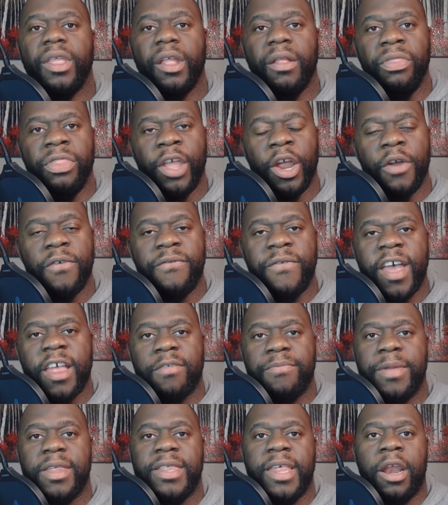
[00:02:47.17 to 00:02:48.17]
Their
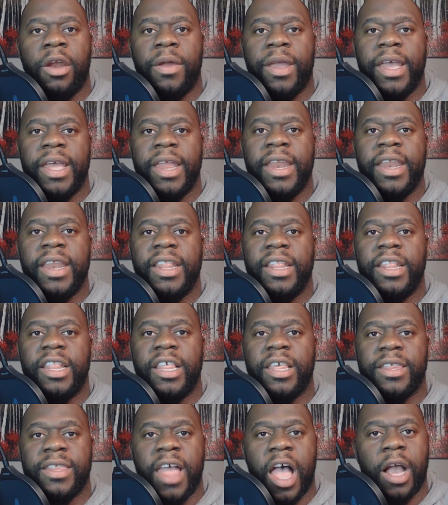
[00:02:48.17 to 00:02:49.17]
investments that are in
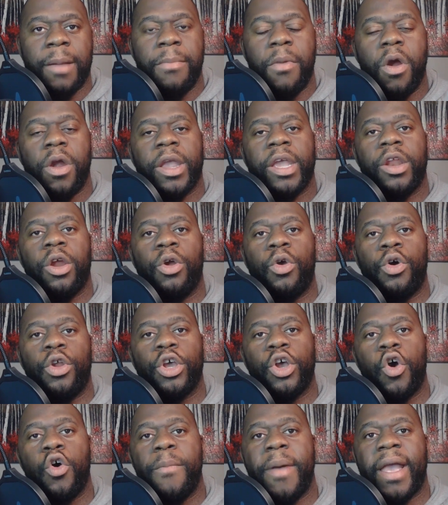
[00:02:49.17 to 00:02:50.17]
the stock market are going
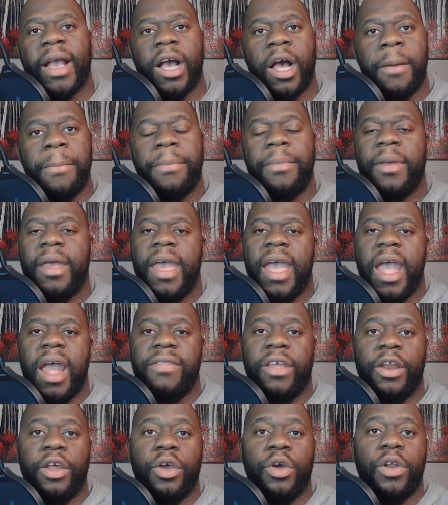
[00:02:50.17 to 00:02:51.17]
to go back up,
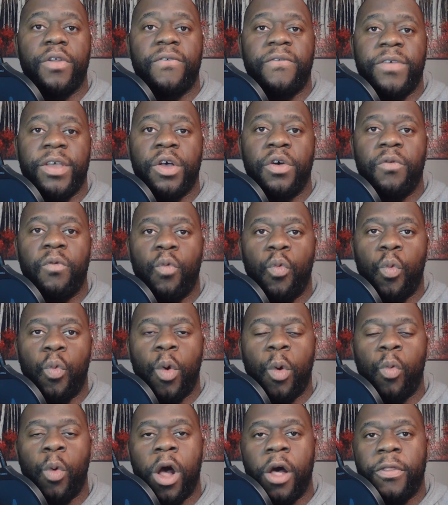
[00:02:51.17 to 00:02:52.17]
and they're going to feel
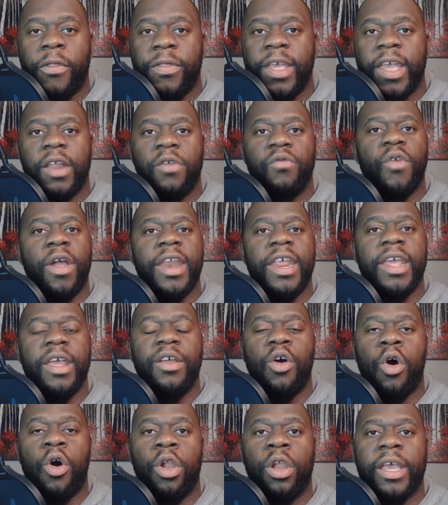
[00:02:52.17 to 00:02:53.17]
wealthy and ready
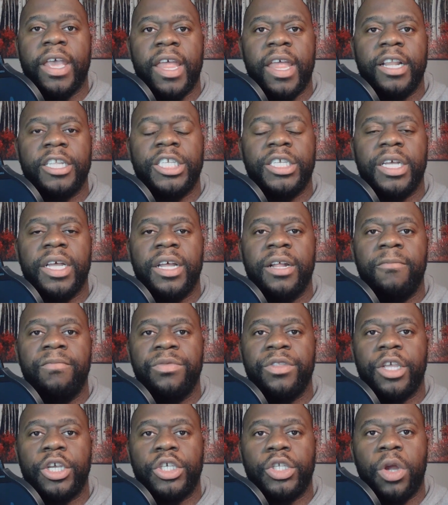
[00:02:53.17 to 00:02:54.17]
and all again to,
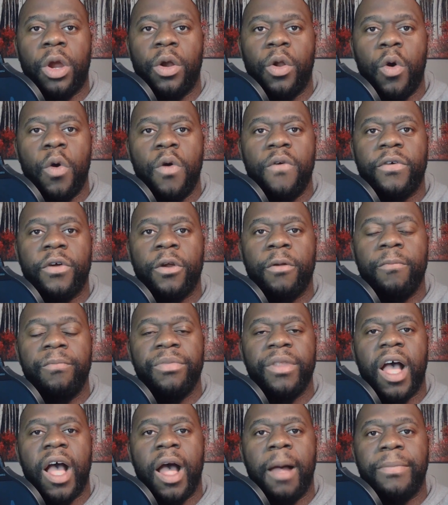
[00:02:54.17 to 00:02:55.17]
to start over.
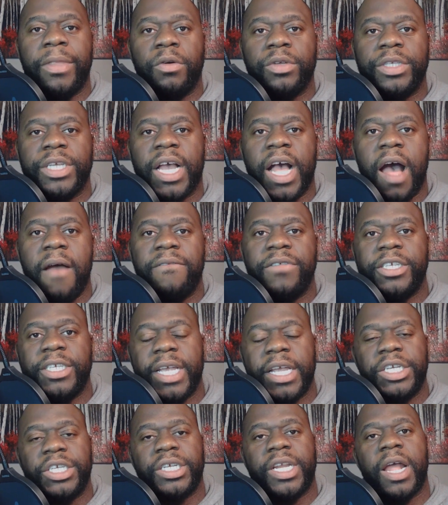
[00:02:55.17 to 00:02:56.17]
Um, there was a
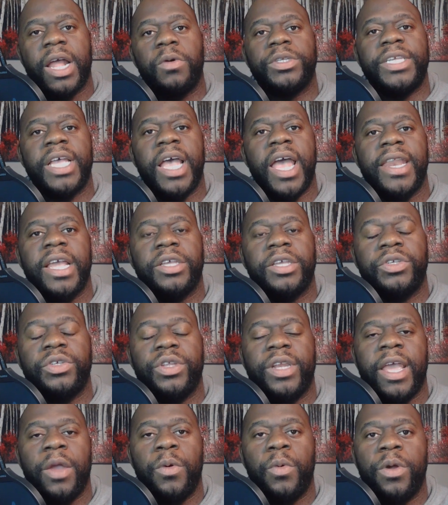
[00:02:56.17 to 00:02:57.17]
conversation I was had
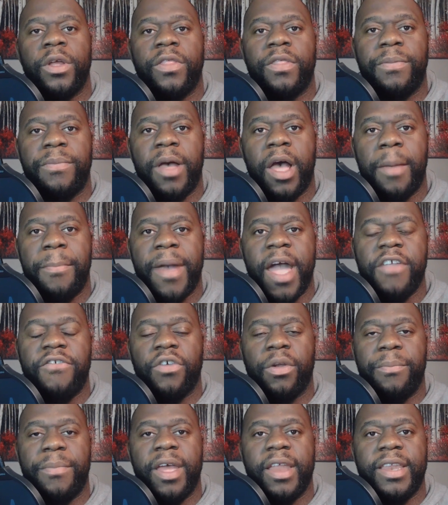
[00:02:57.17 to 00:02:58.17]
yesterday with uh,
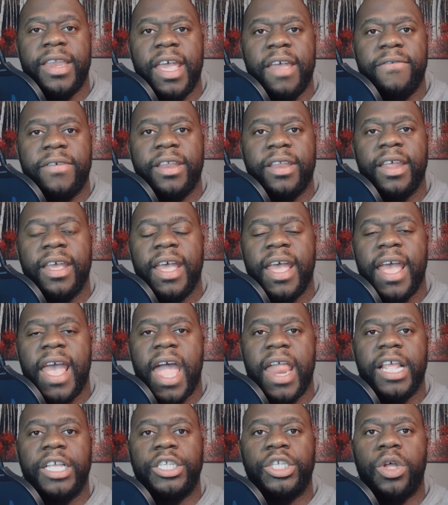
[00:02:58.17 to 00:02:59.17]
Patrick Bet David,
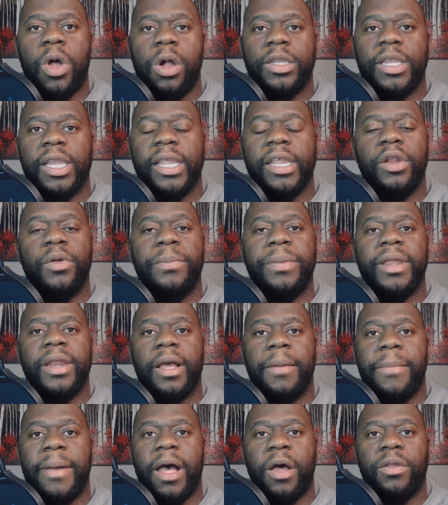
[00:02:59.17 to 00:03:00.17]
and he talked a little bit
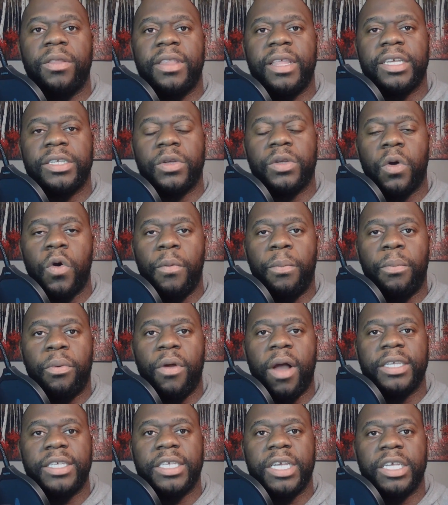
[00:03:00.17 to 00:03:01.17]
about this whole
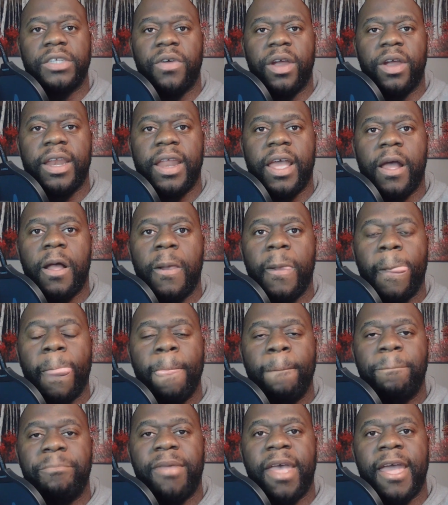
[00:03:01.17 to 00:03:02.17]
process now.
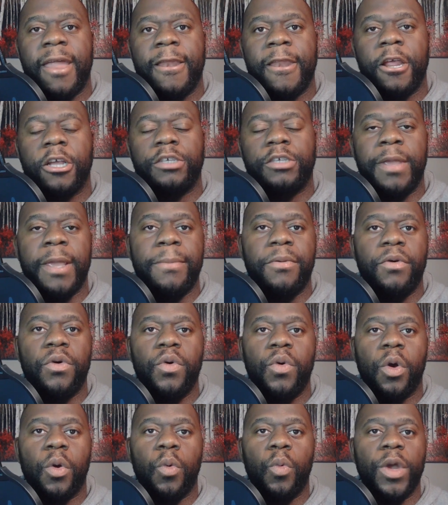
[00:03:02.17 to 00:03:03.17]
And there's people
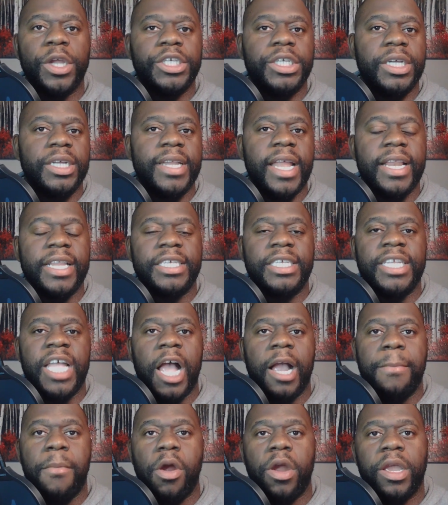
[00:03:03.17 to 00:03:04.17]
who are wishing that the
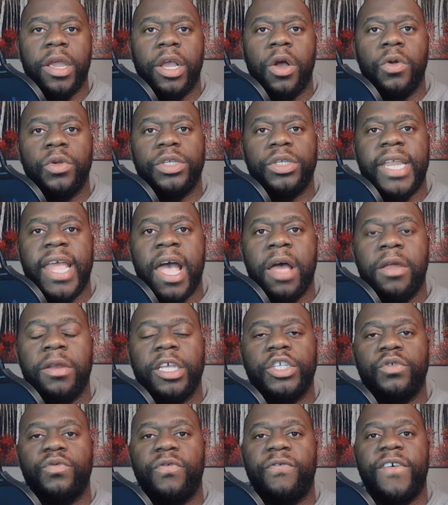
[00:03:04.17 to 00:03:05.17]
stock market goes down.
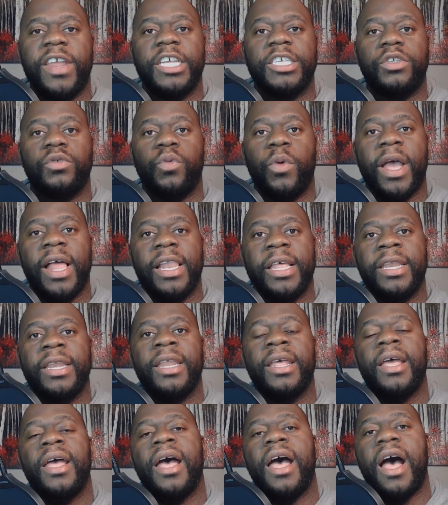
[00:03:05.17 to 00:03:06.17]
This Venezuelan
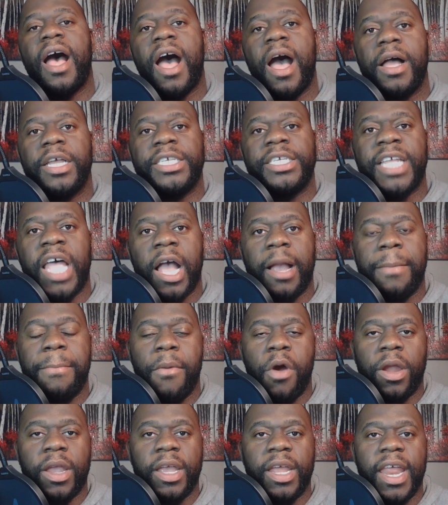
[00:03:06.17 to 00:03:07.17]
uh, stock
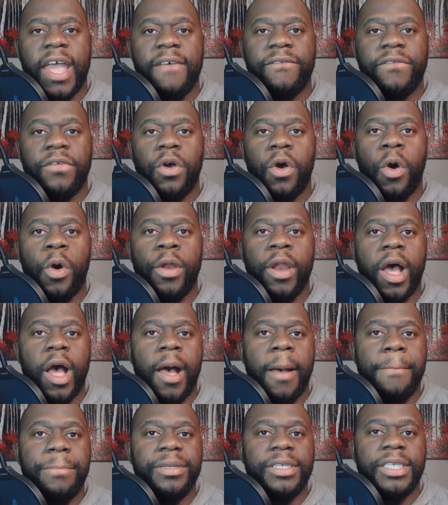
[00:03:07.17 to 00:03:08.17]
market have gone
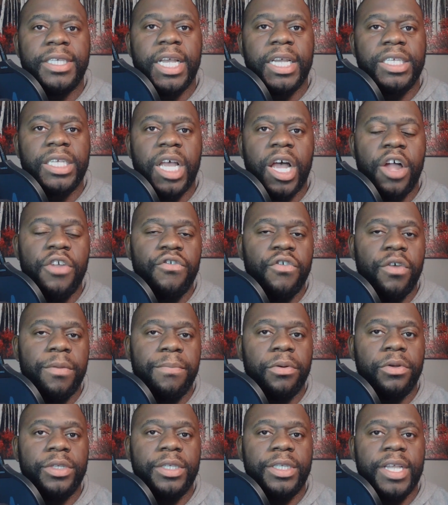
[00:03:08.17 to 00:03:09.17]
up
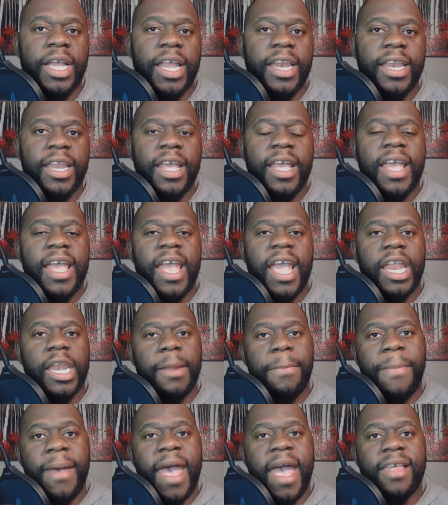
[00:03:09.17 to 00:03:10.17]
600% in
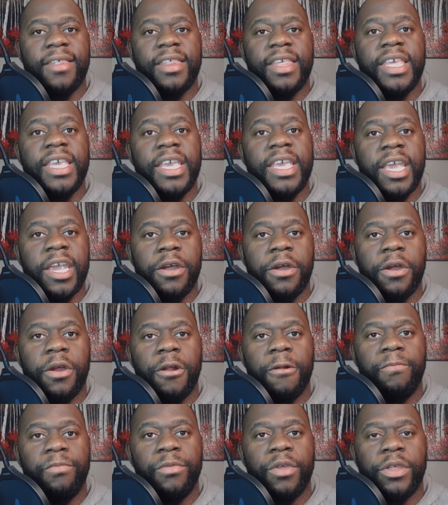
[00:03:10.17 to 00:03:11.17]
the past year.
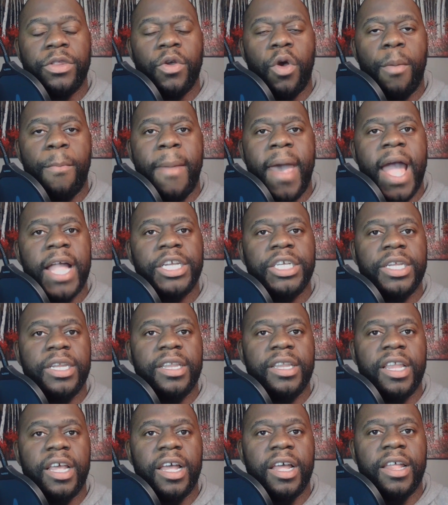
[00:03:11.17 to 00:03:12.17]
So
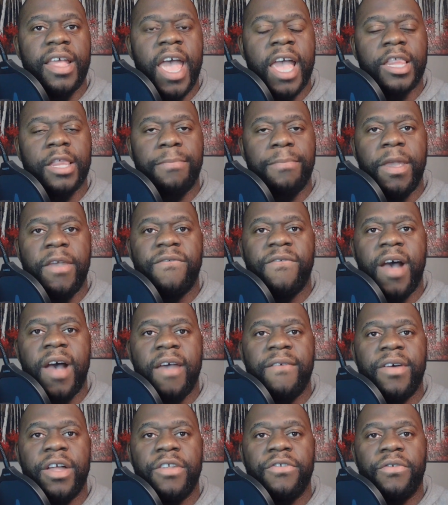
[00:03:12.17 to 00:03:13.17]
imagine the S&P
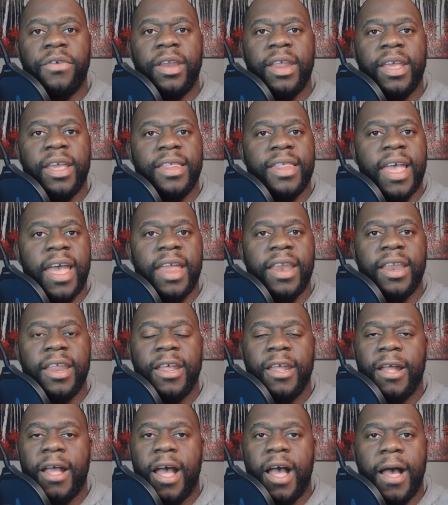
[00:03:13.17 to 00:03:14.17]
500 is at,
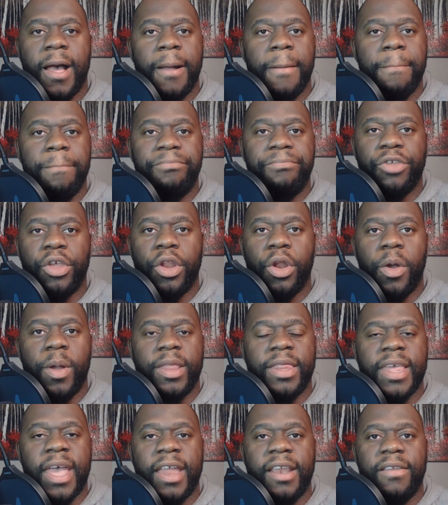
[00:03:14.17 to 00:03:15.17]
um, you know,
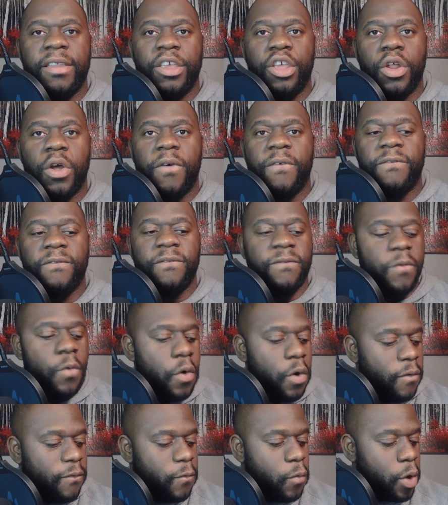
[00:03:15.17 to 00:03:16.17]
it's at, you know,
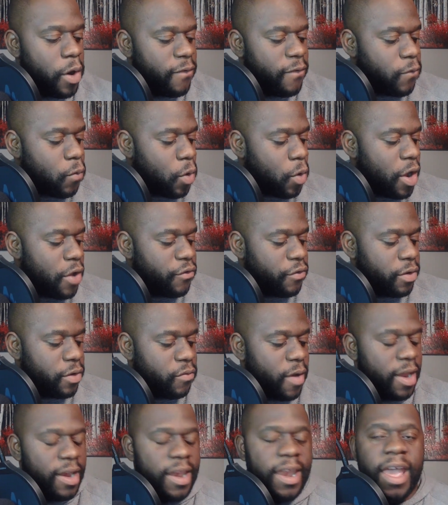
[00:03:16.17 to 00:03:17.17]
4, 4,400
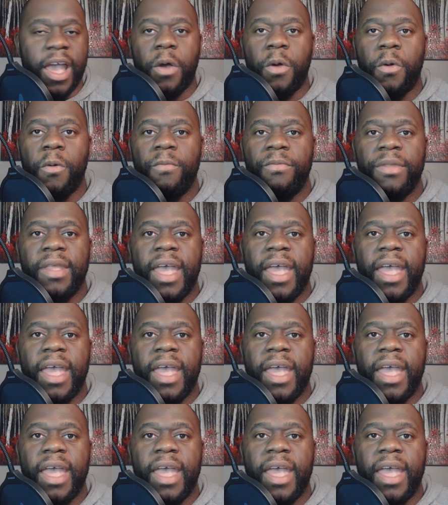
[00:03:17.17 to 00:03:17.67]
right now.